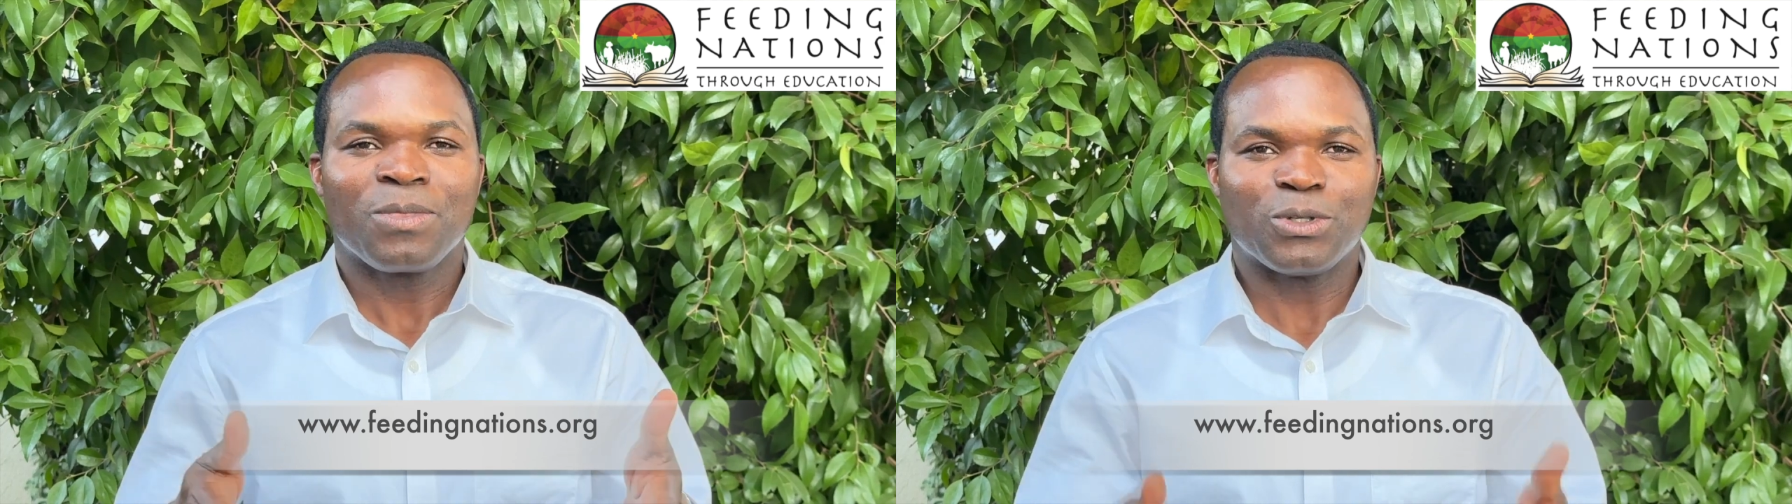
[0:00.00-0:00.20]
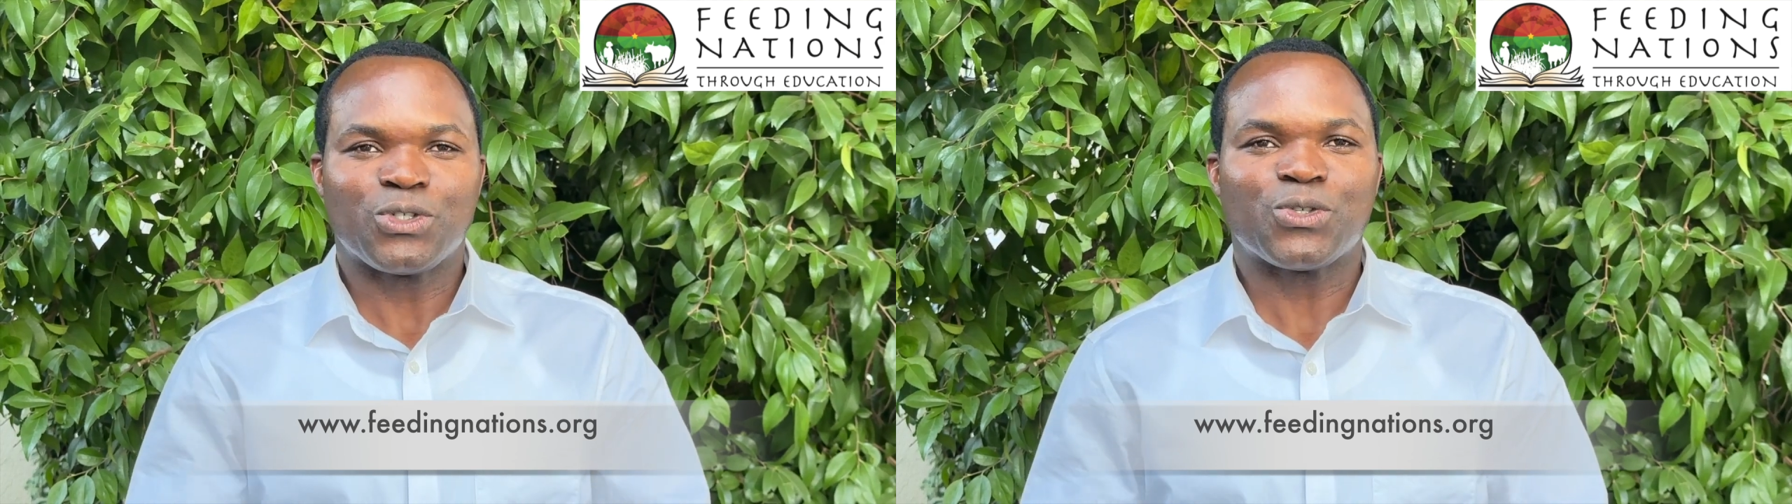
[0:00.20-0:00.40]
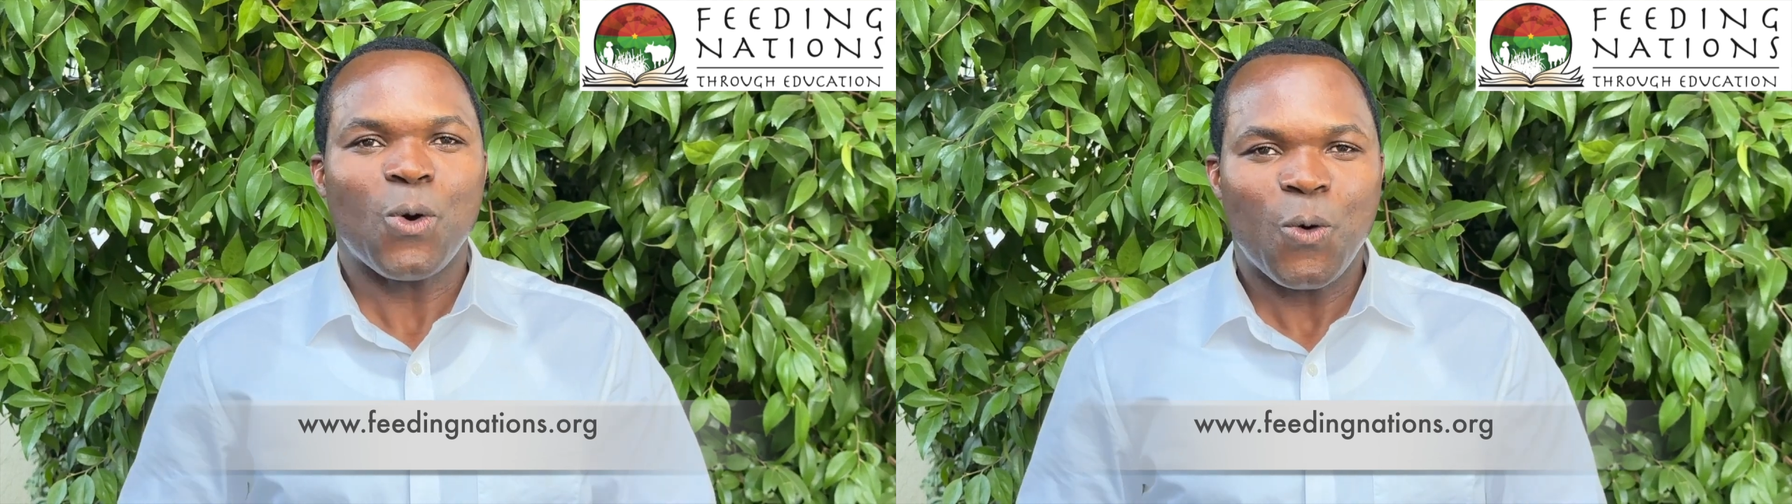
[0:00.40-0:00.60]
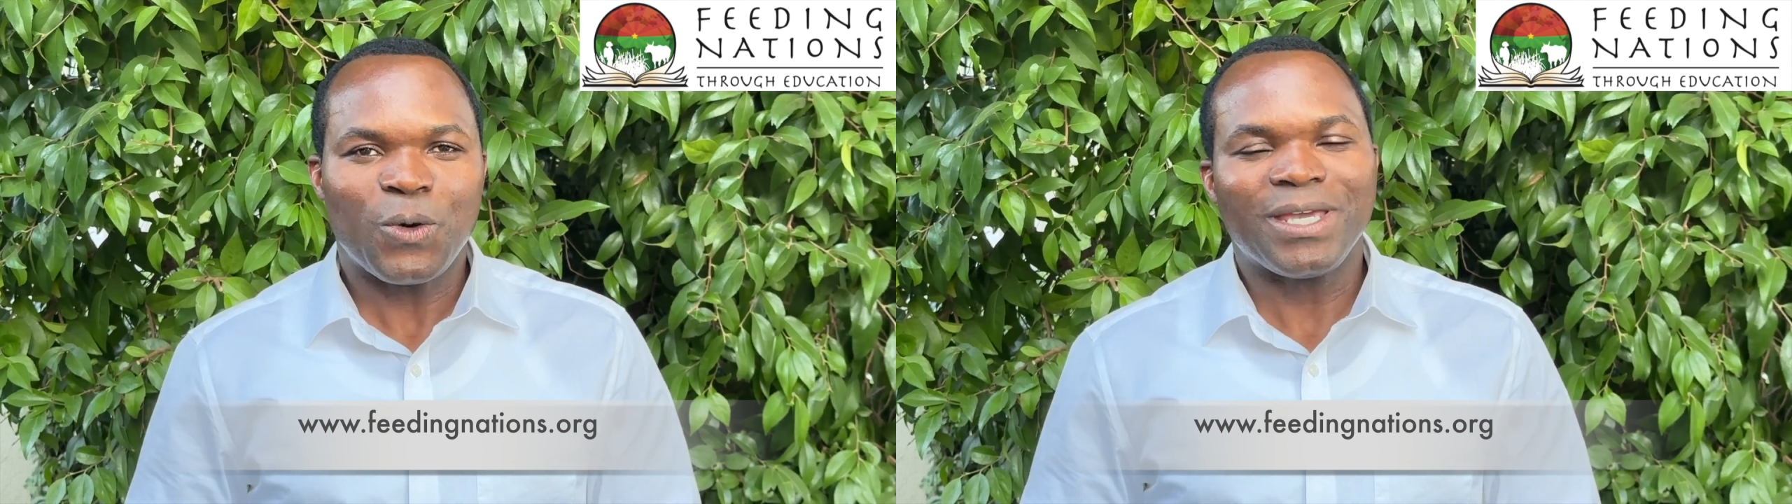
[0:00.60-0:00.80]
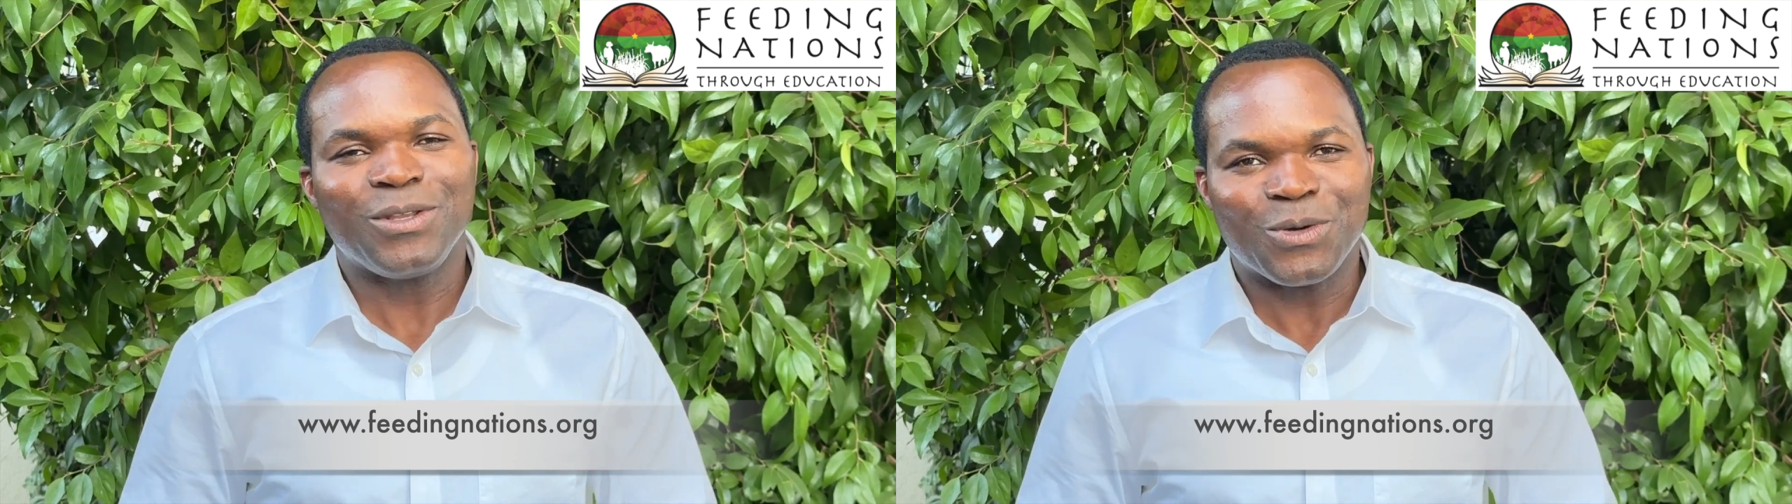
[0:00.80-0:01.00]
to sow
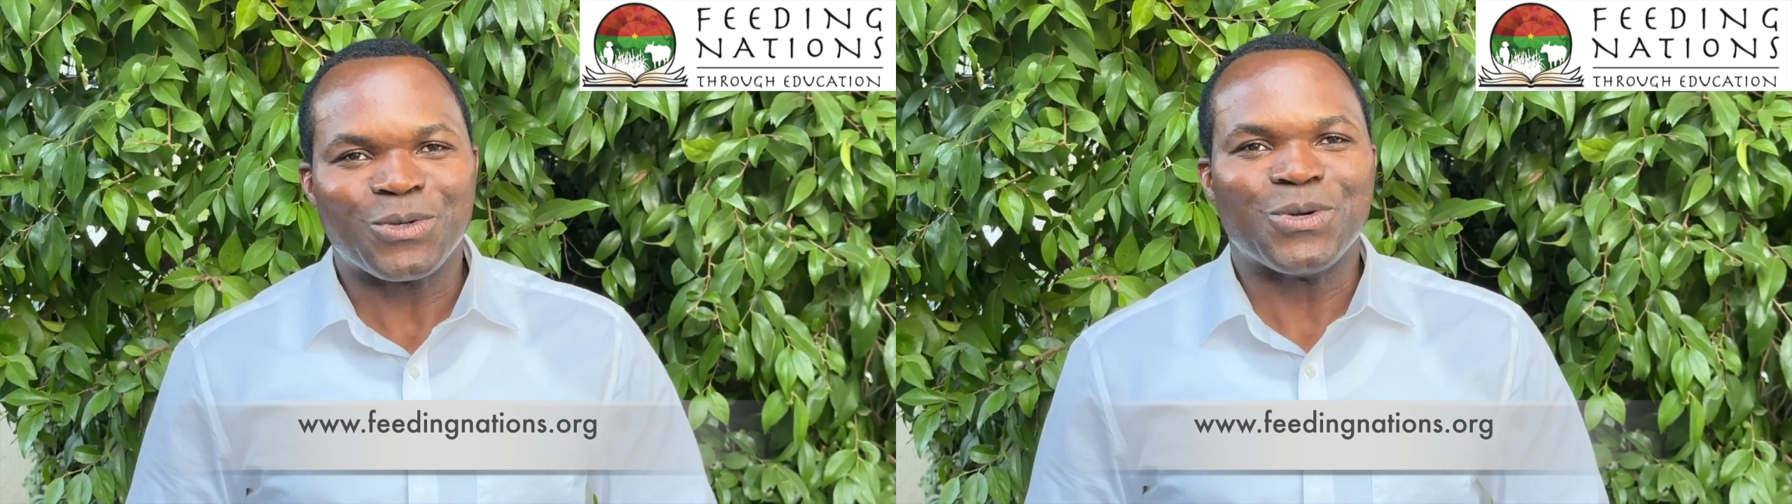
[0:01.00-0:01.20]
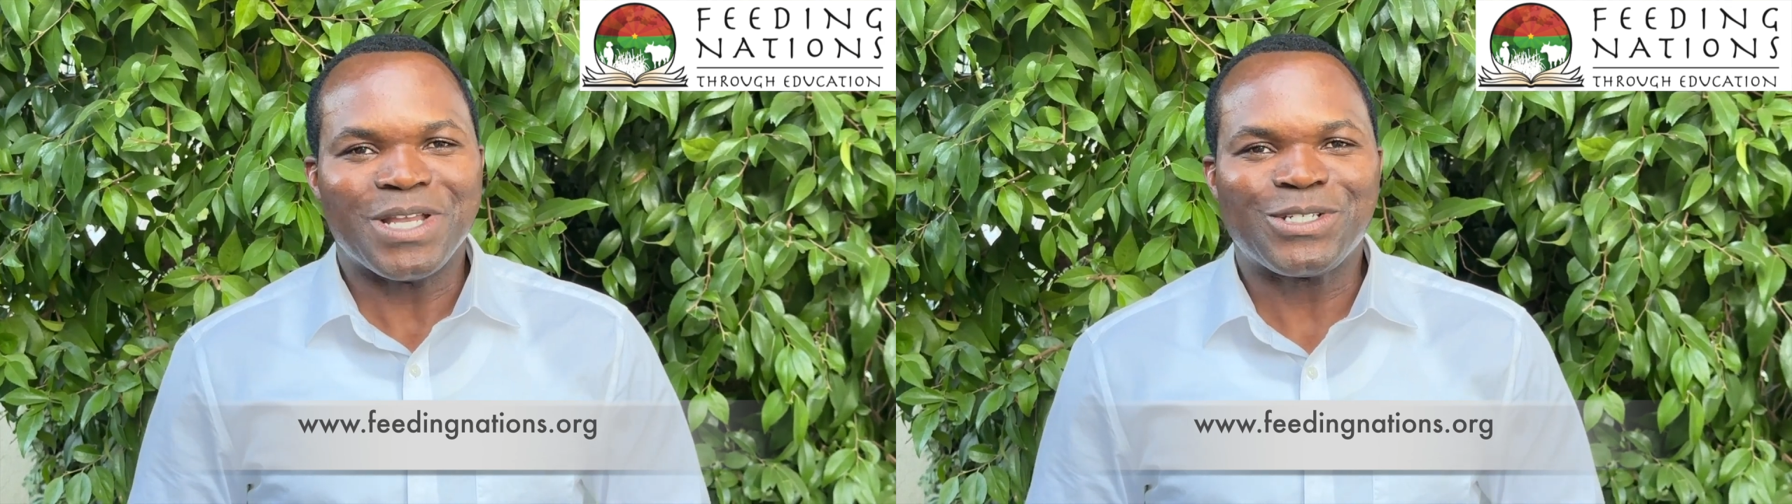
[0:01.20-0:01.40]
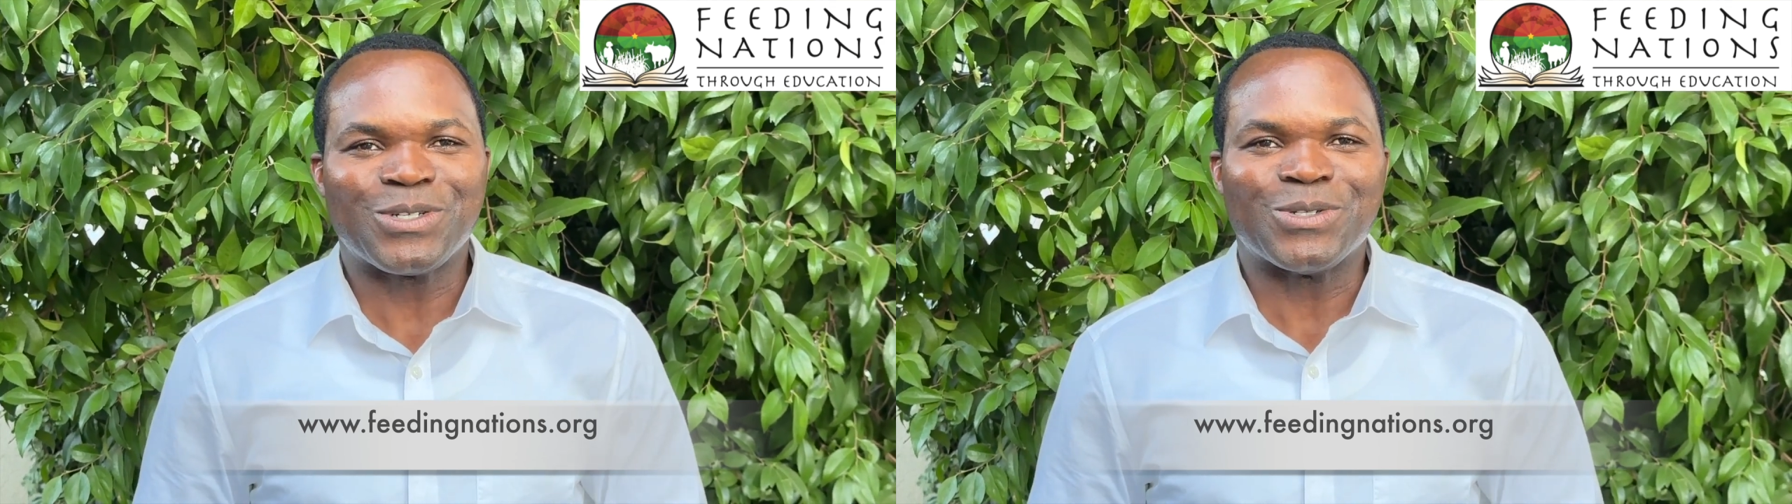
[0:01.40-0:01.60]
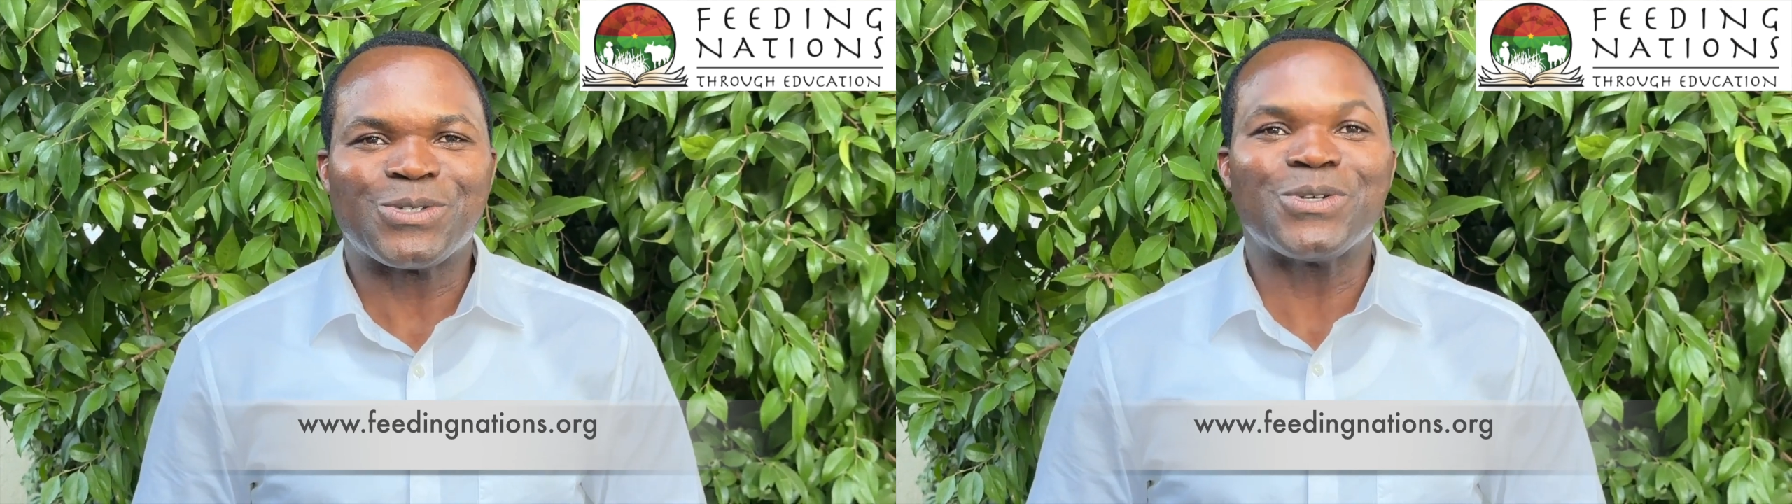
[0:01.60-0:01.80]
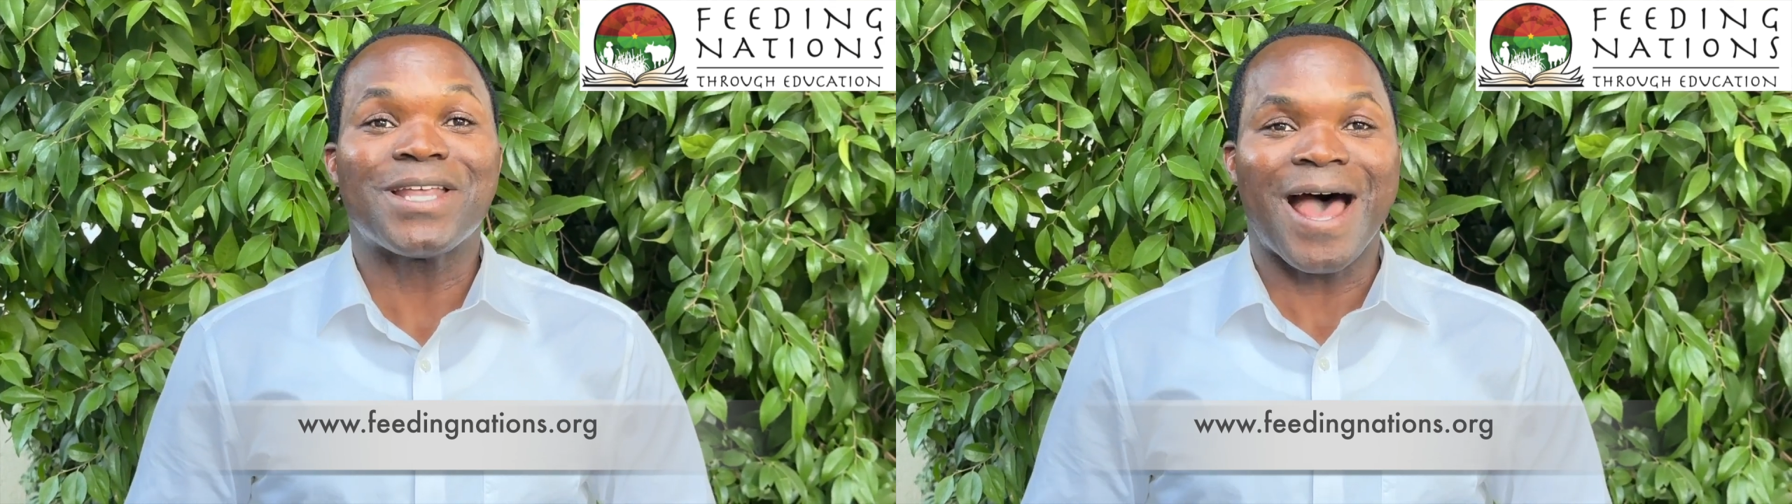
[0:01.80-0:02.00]
in your donation
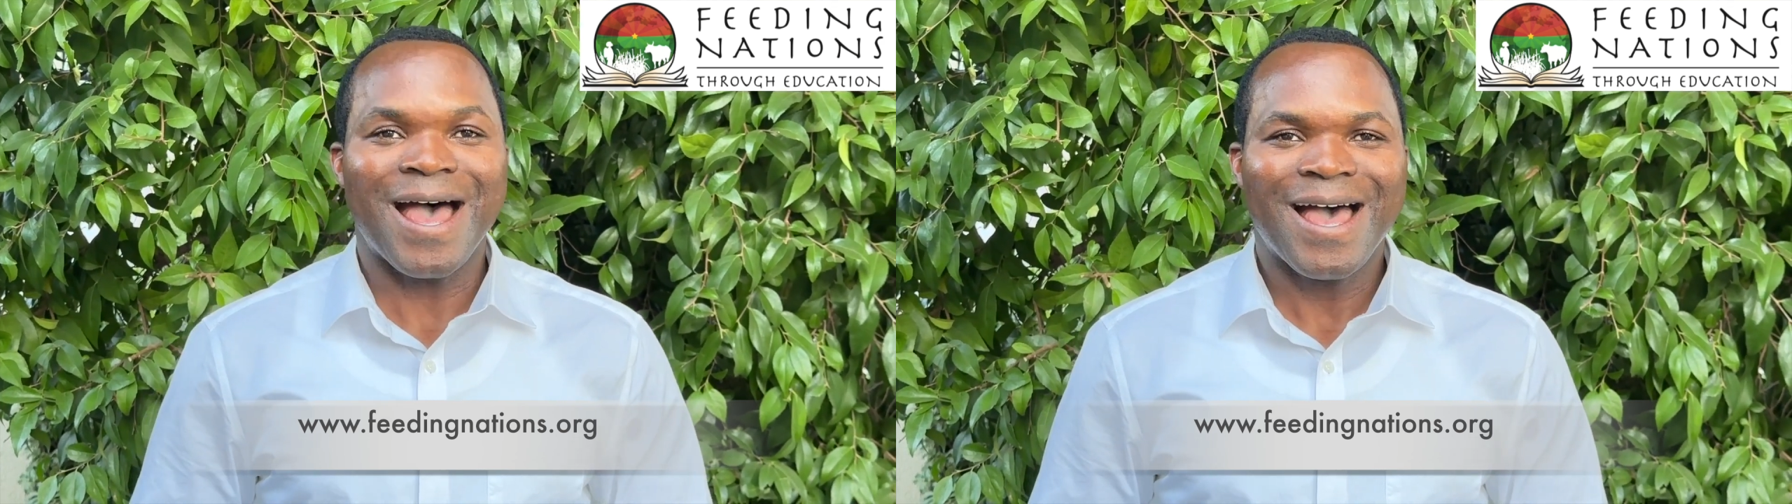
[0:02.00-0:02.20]
so that